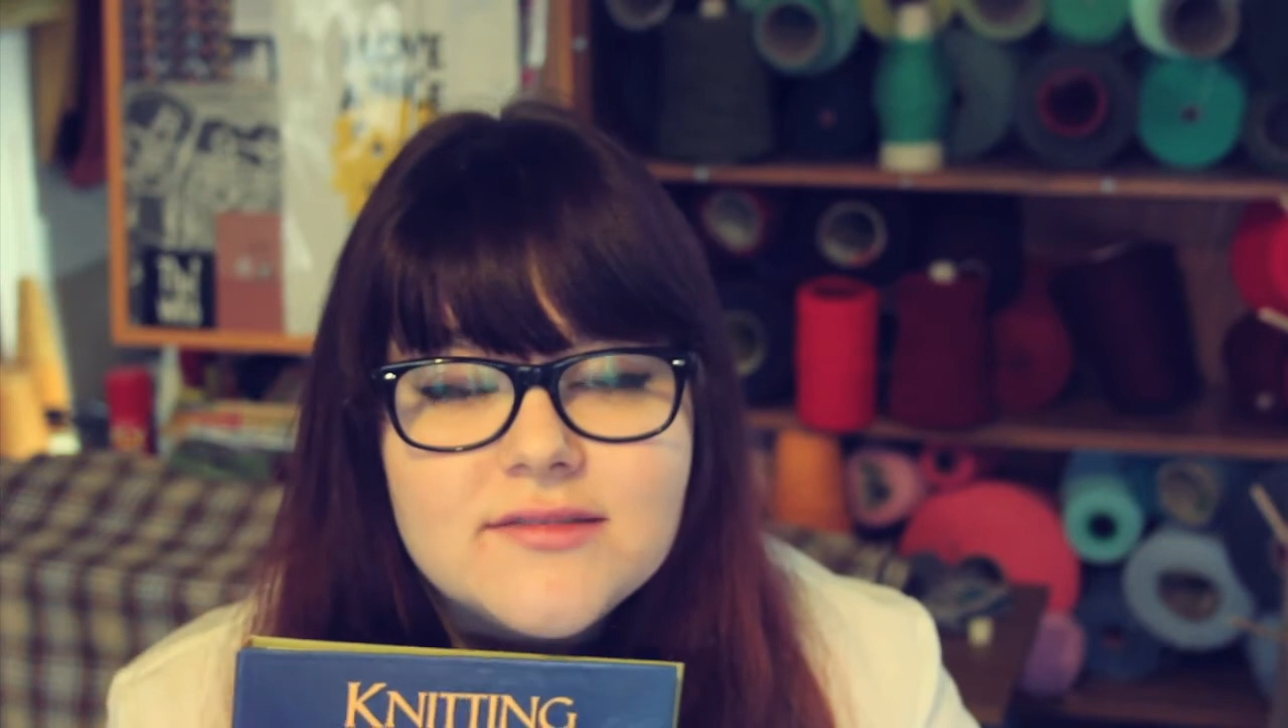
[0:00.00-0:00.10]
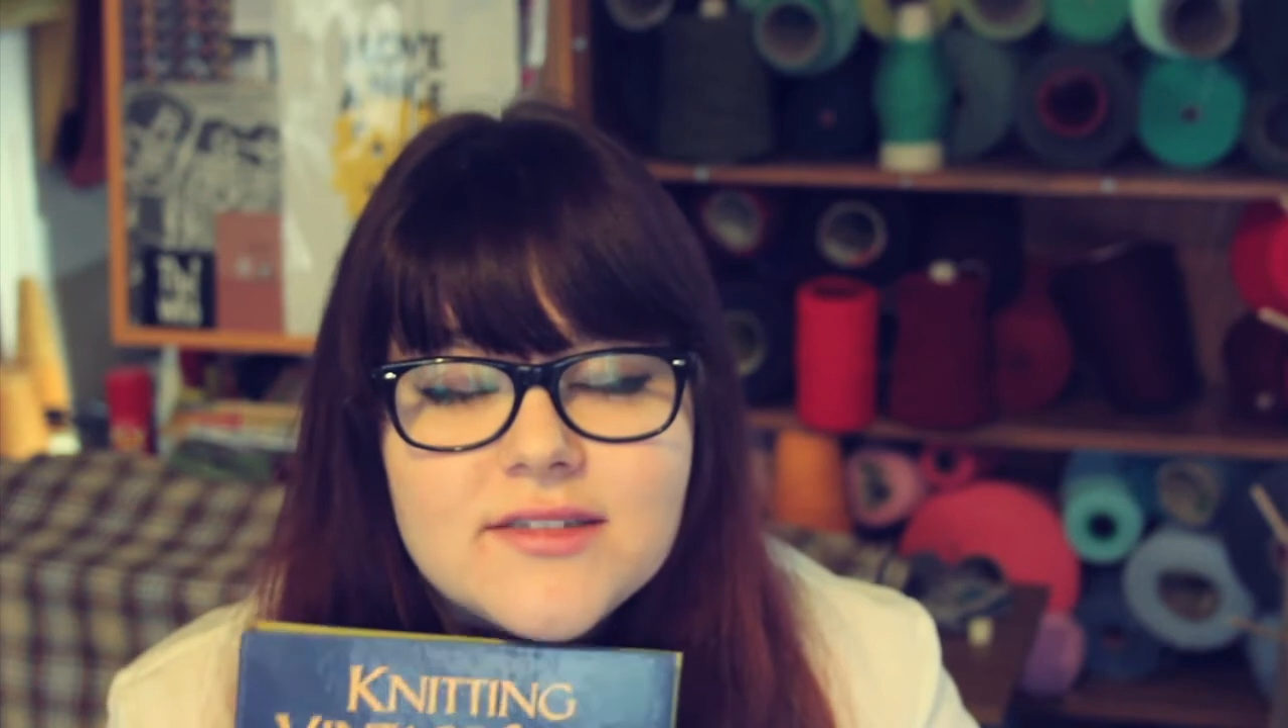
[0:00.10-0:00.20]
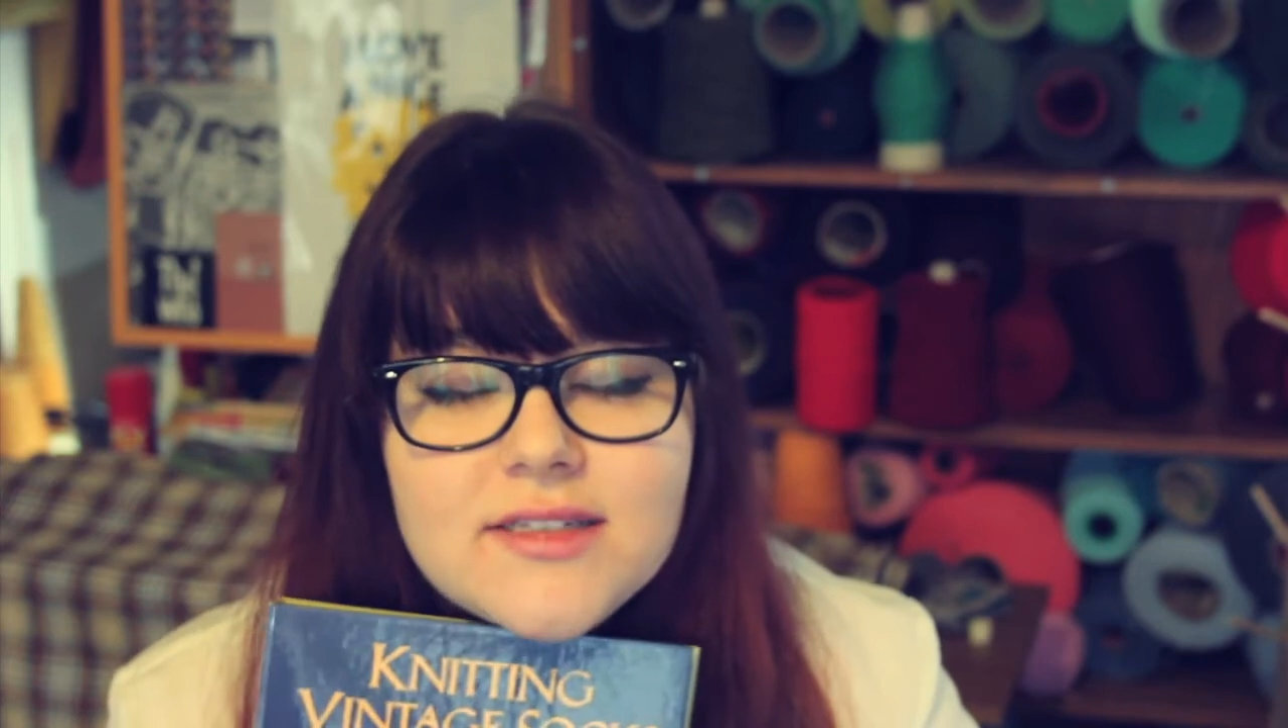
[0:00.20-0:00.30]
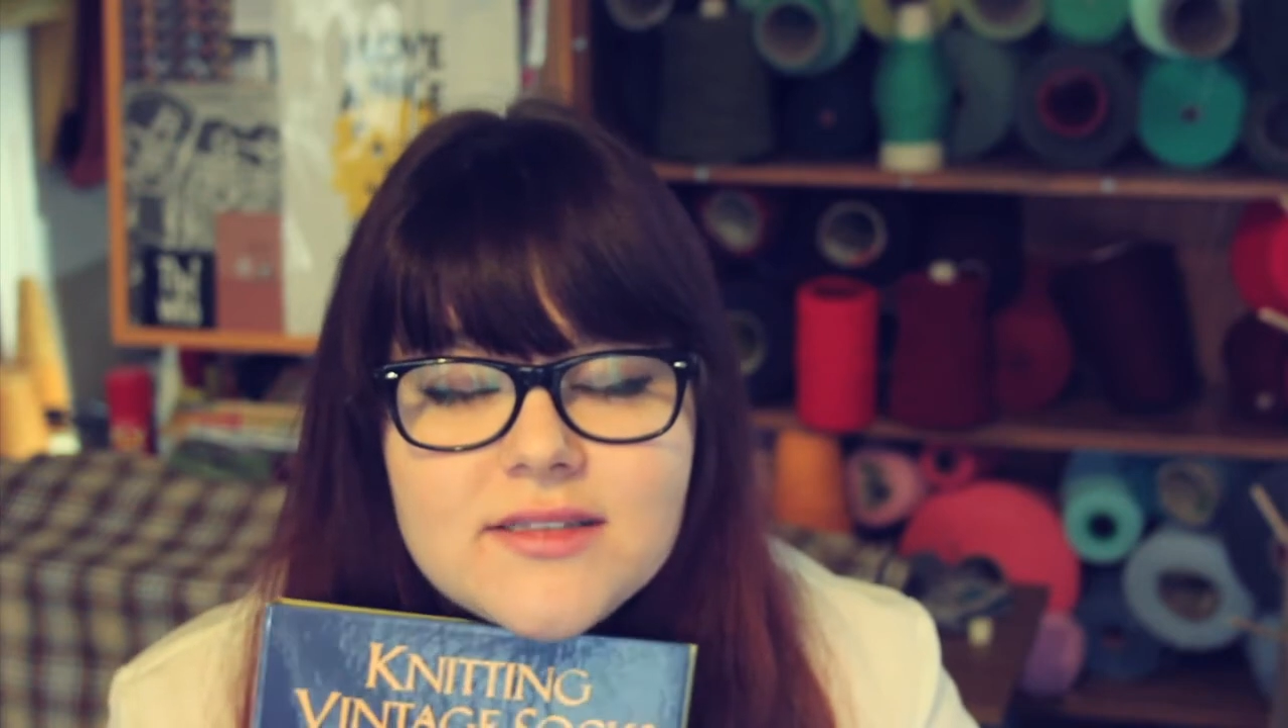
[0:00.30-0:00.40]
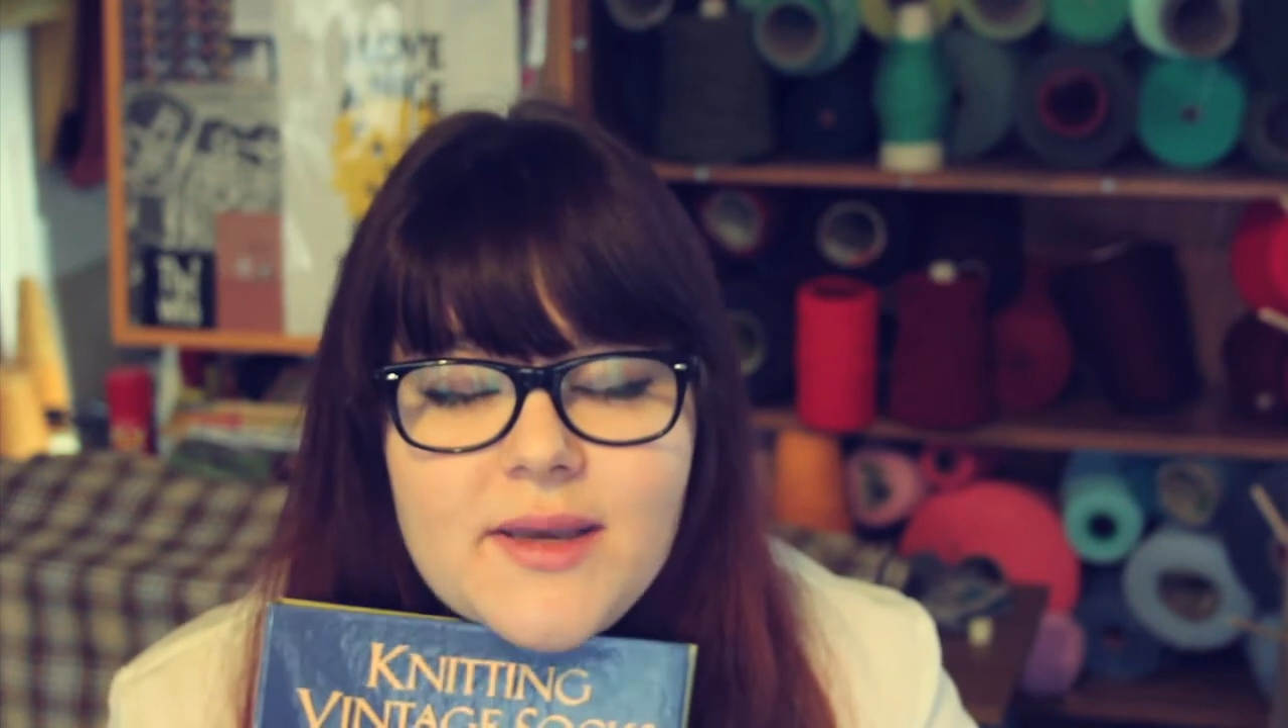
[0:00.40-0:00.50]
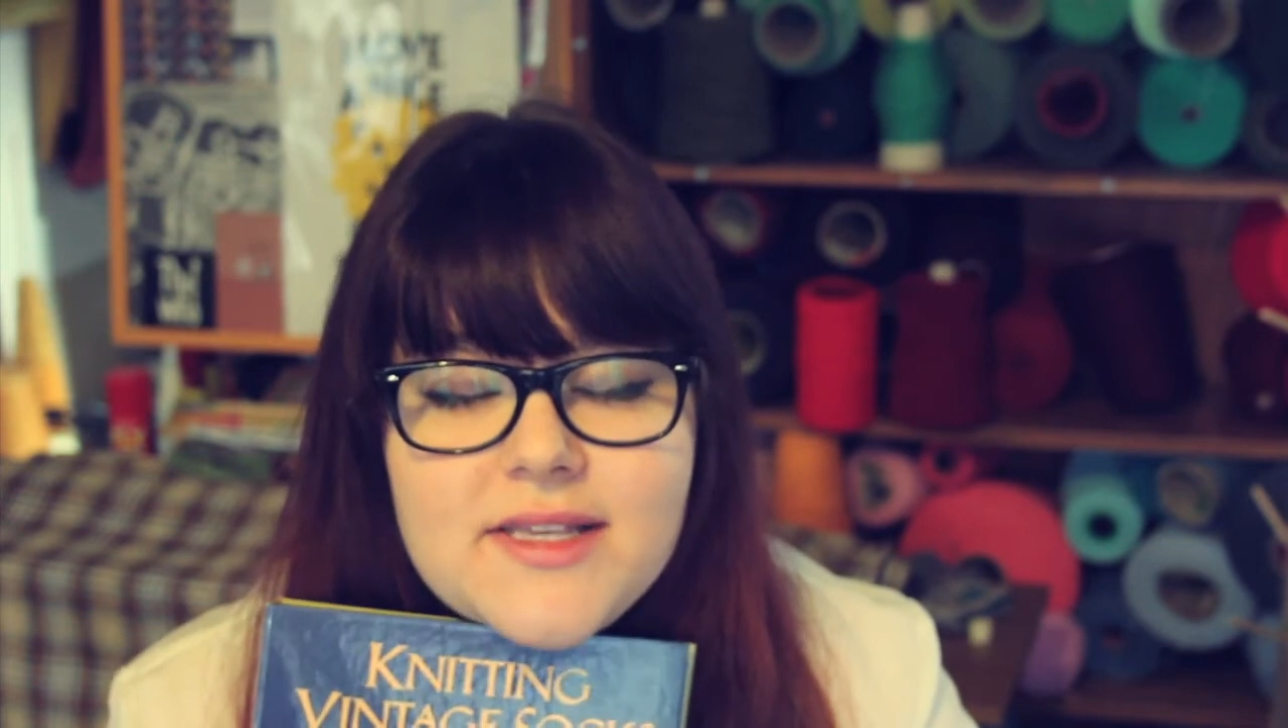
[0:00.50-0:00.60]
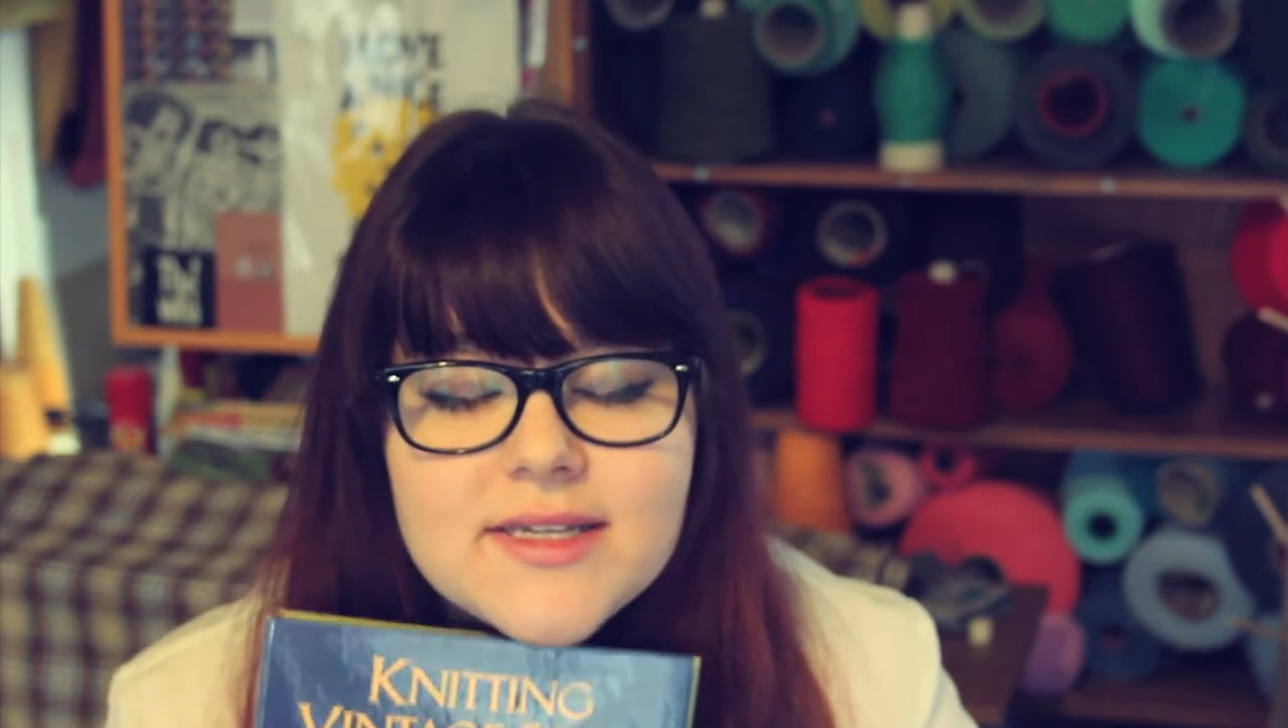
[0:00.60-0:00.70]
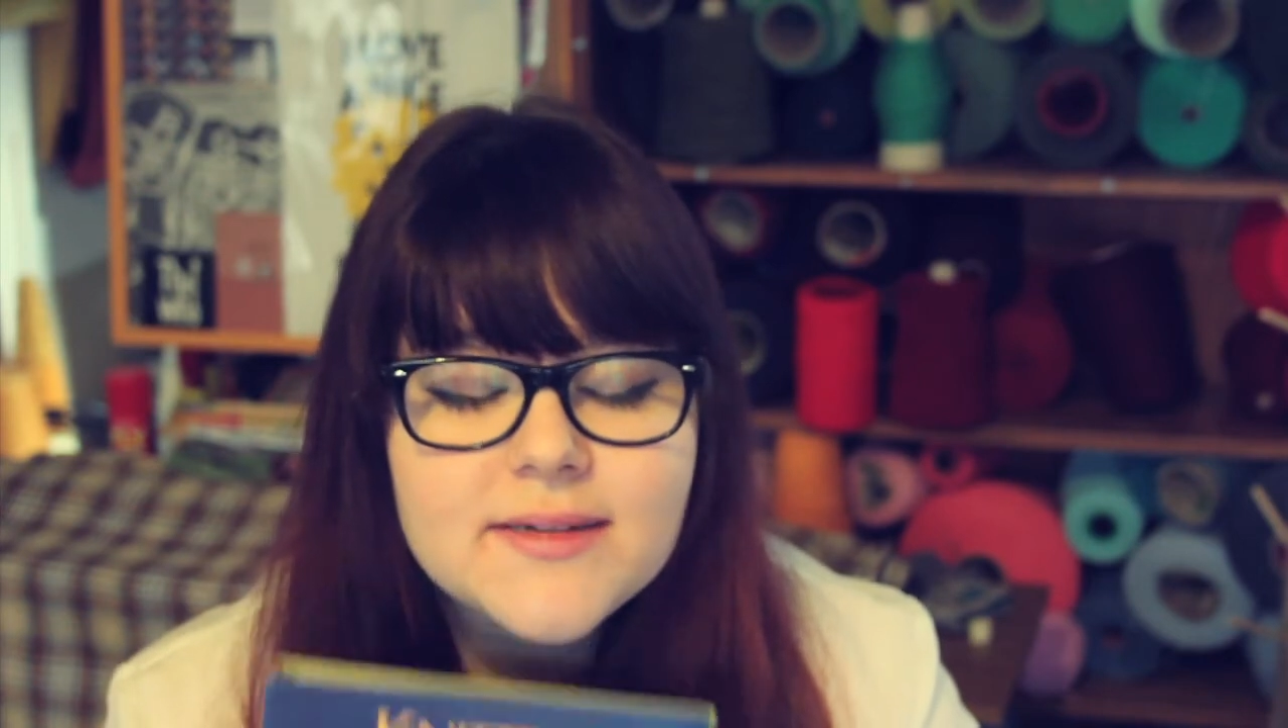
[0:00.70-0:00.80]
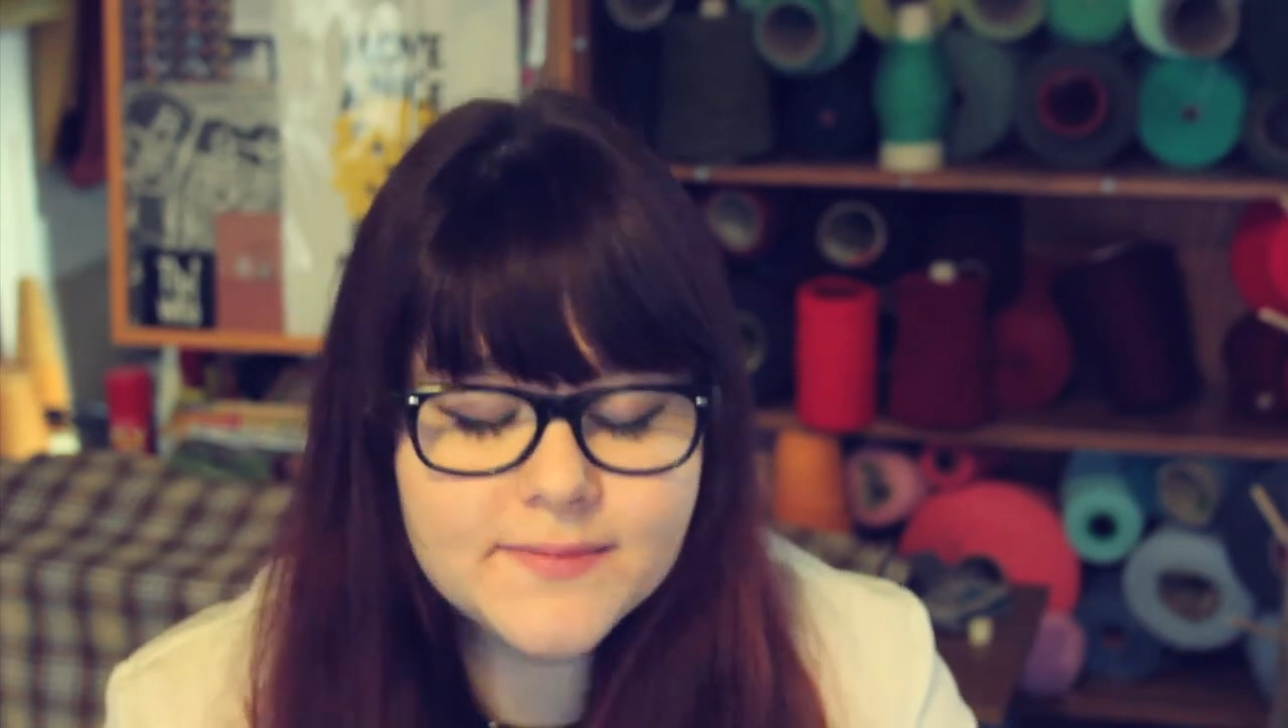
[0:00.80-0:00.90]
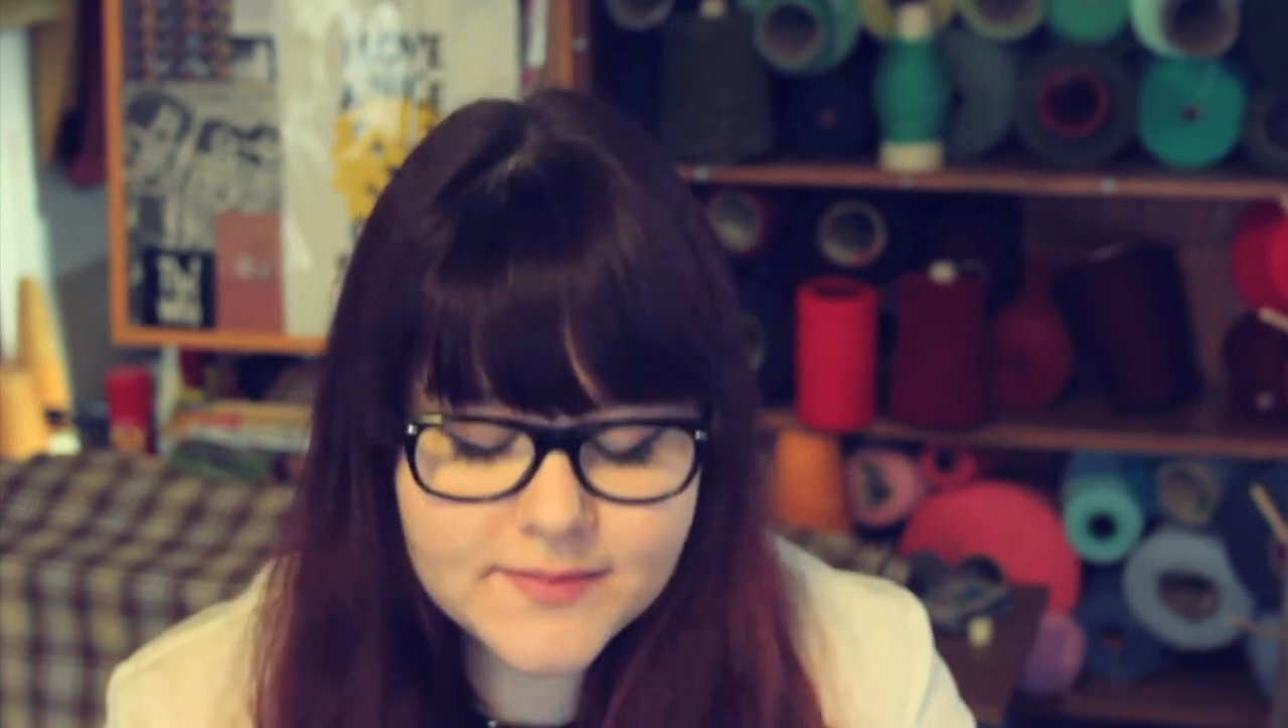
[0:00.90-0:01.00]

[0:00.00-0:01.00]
It's amazing.